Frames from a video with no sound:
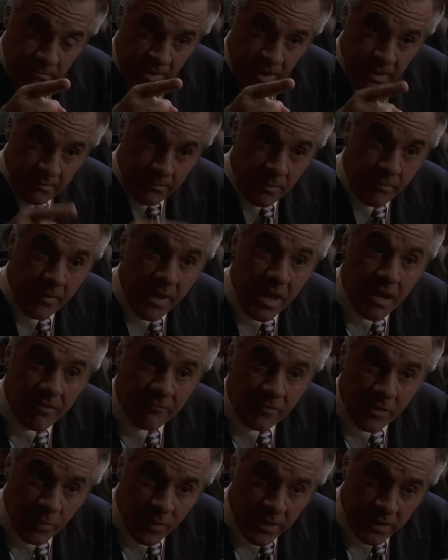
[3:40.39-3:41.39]
minimum
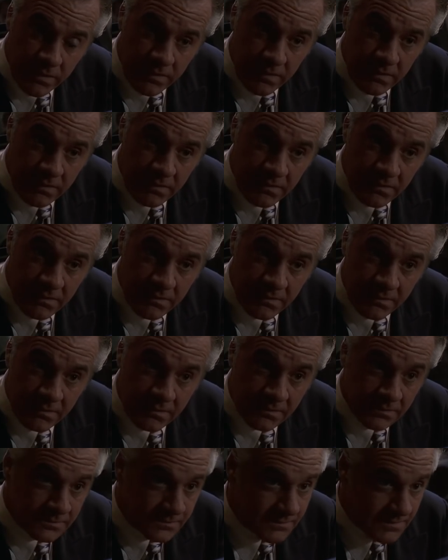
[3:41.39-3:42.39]
every week.
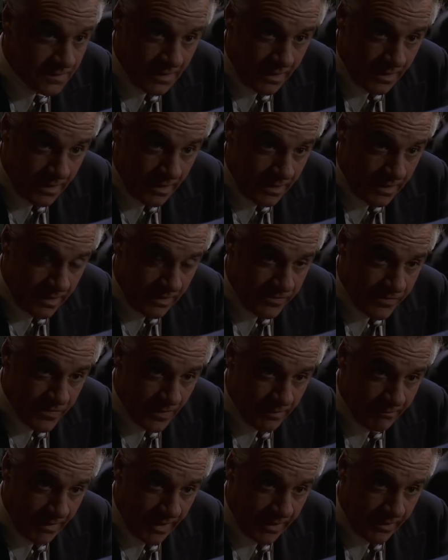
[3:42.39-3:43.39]
I gotta get
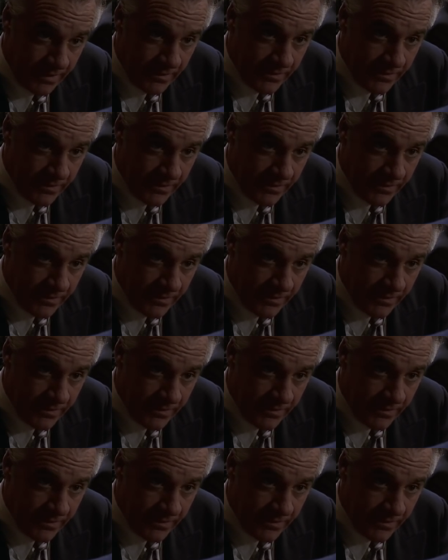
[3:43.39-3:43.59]
something out of